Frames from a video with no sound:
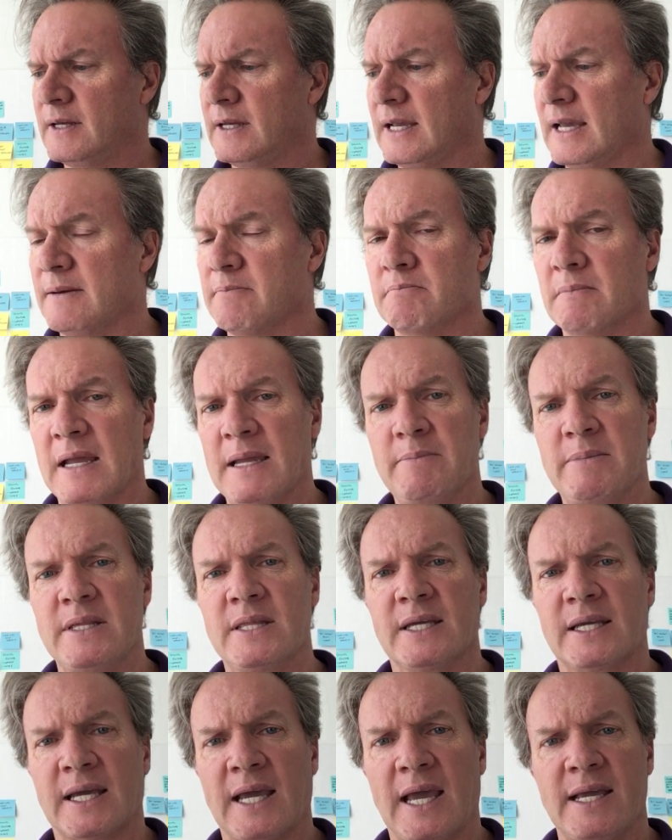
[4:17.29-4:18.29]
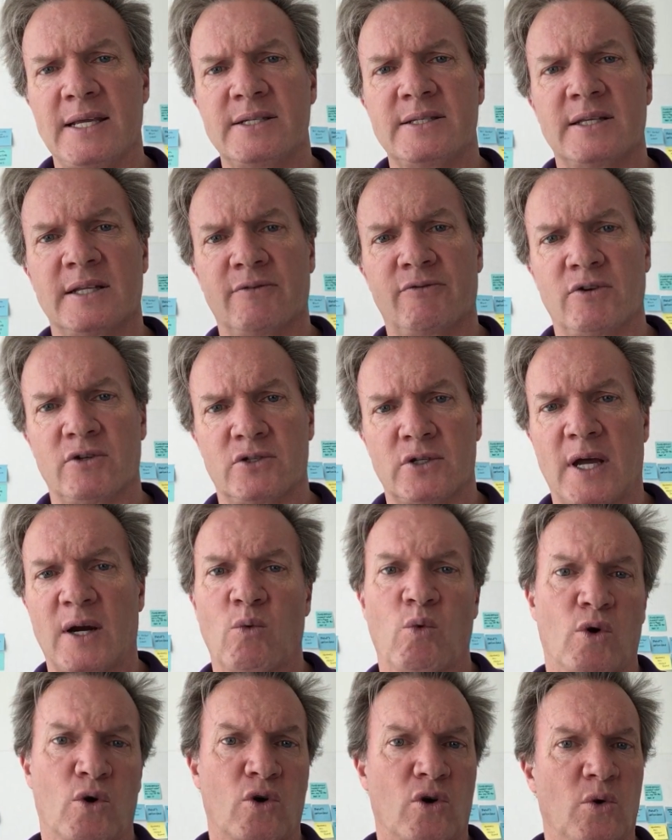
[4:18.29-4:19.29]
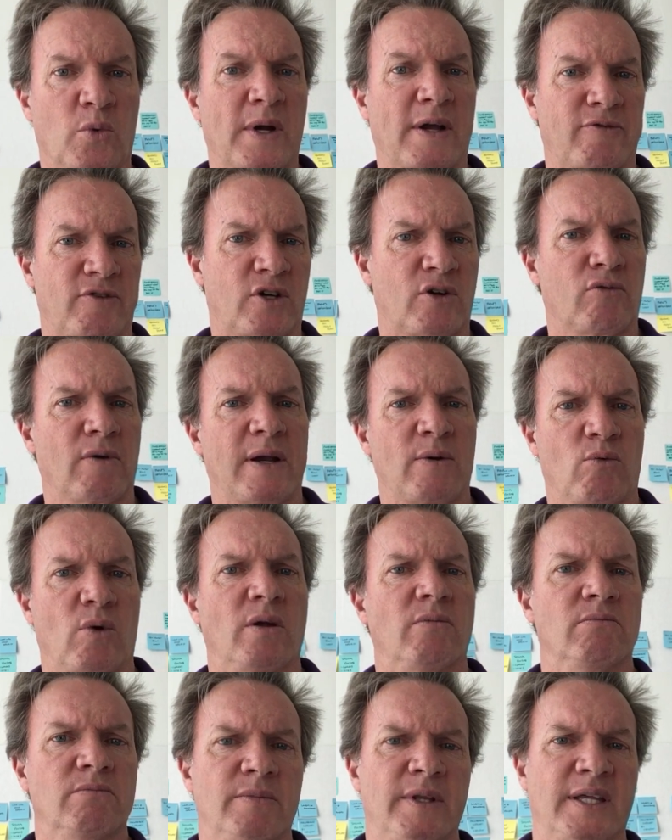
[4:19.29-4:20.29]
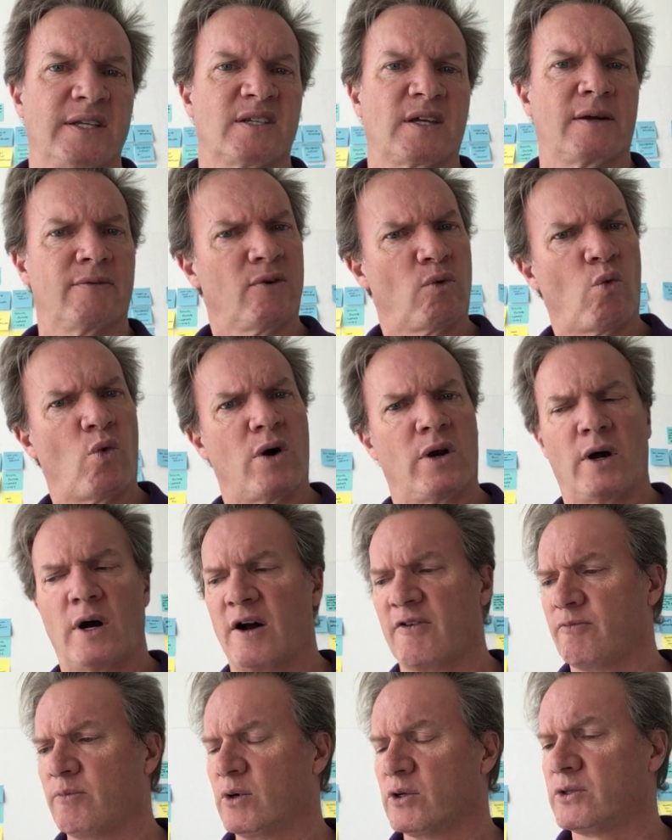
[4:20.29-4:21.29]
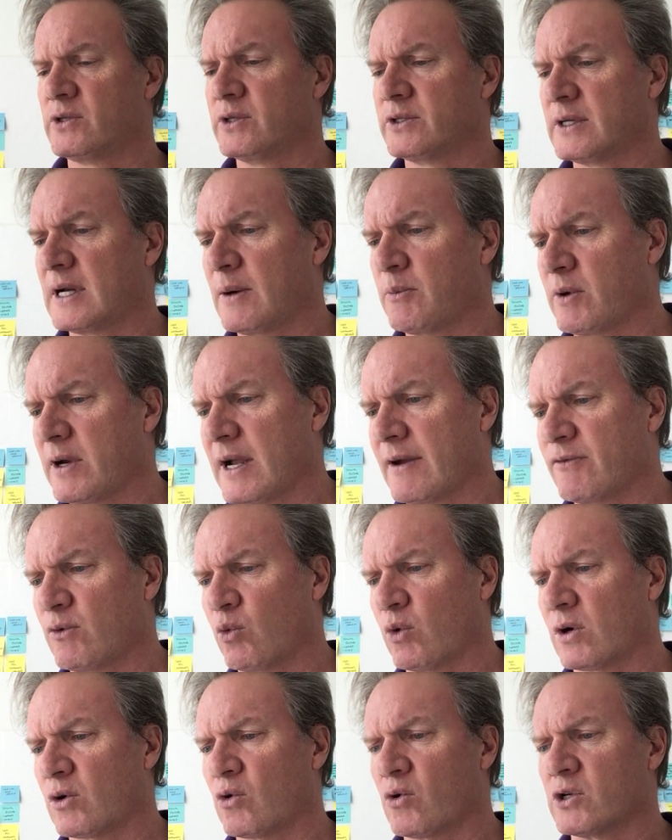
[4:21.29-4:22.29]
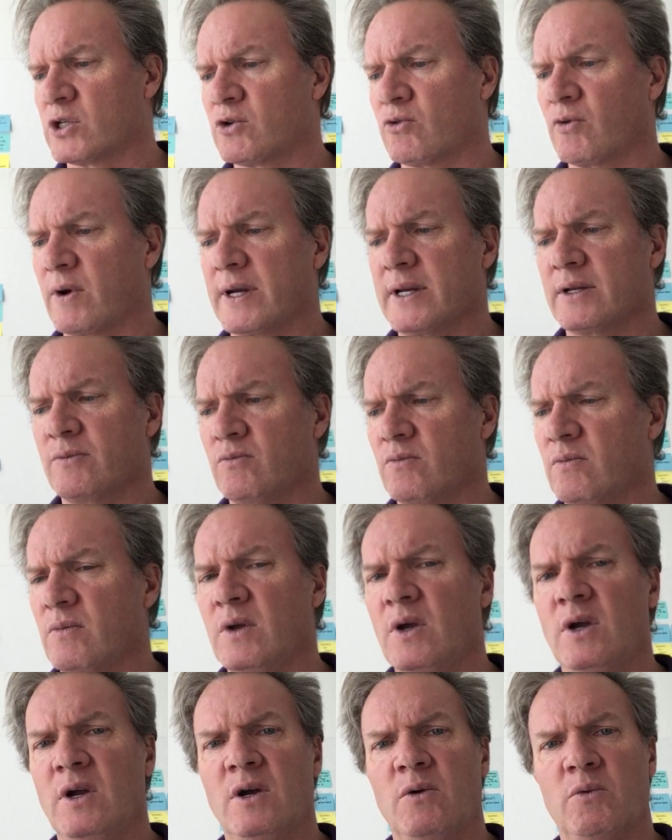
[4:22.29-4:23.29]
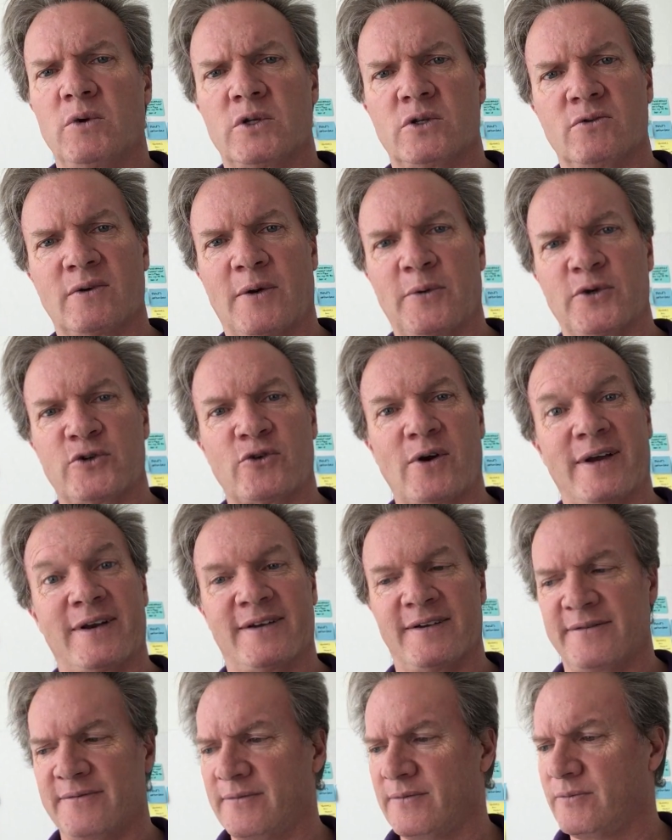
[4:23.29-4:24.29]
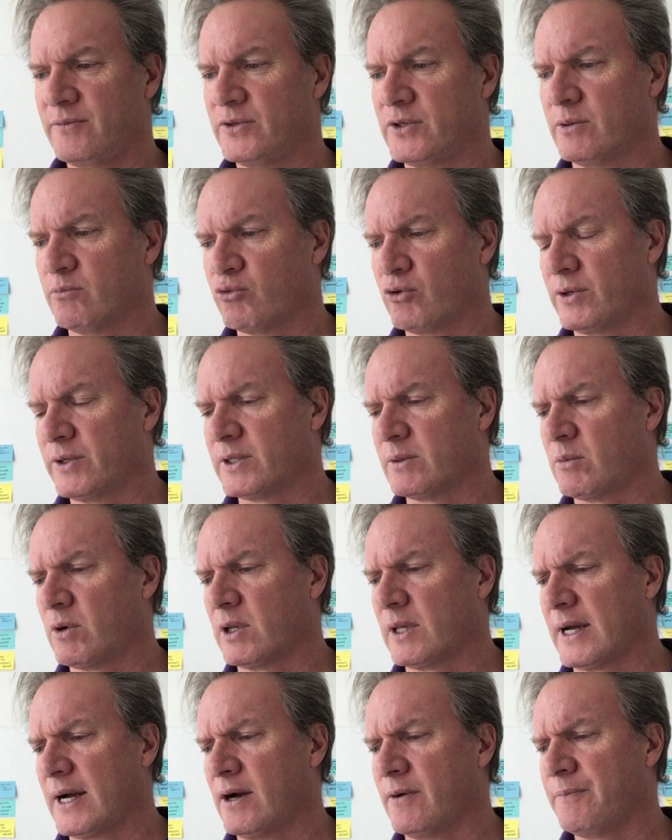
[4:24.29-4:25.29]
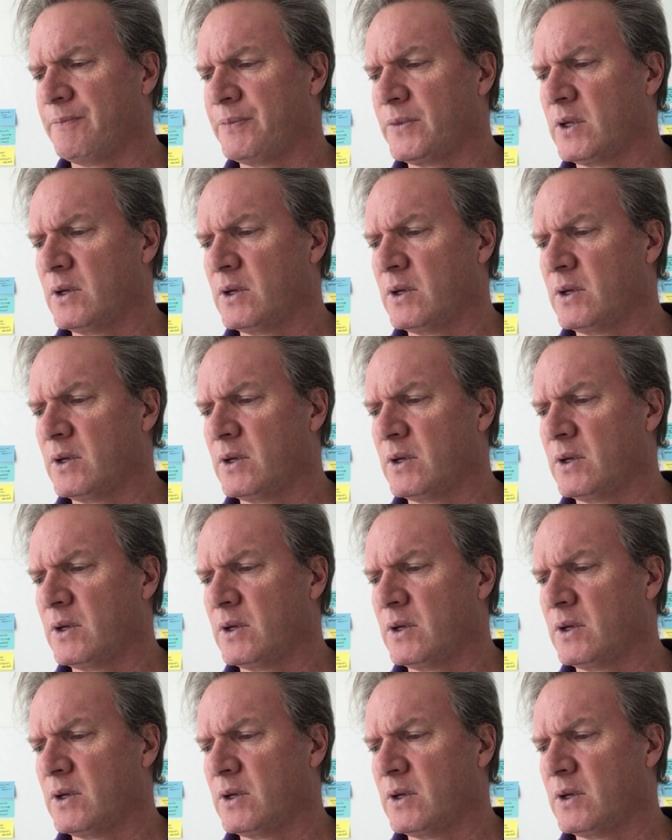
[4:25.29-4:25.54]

It may be the case that if there's not a work order, we have to create one, but that's kind of a one-off. Most of the time we have the work orders created, which is why we try to print them all out